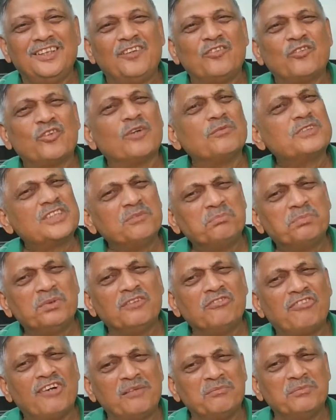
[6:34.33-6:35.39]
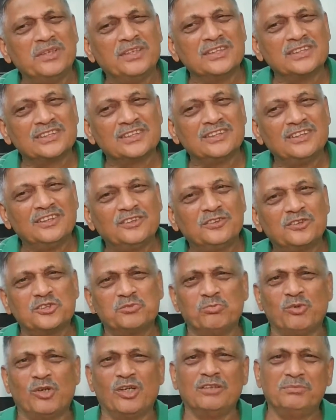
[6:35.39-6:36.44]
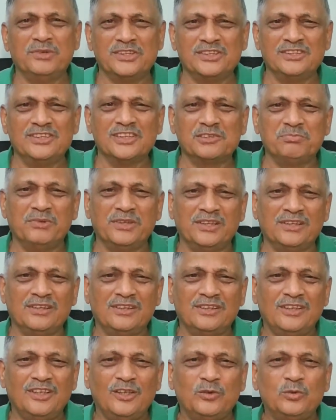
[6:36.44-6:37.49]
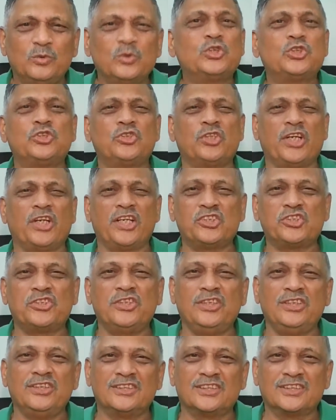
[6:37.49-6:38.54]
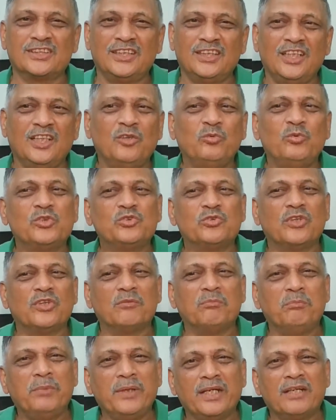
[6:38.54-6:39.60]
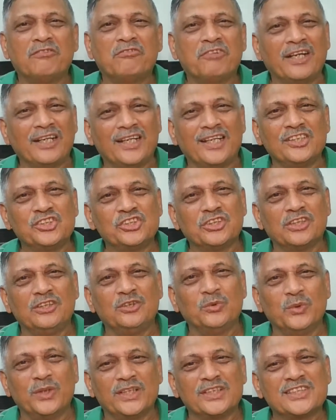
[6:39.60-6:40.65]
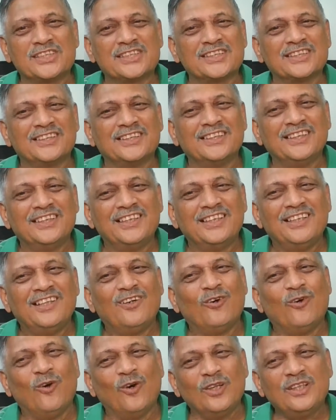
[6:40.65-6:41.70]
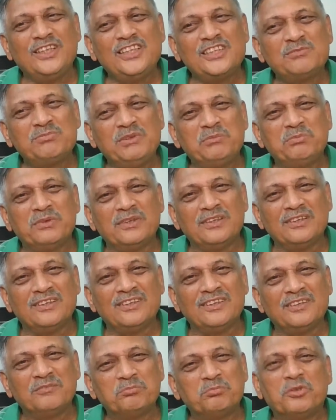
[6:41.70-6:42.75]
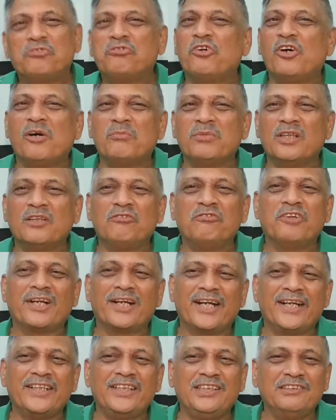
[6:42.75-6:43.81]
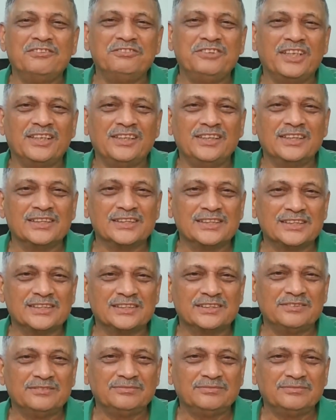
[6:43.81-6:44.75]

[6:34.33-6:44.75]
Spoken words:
From simple farmers to small businessmen to shreshtis, which were big financial units. All these people performed a variety of yajnas.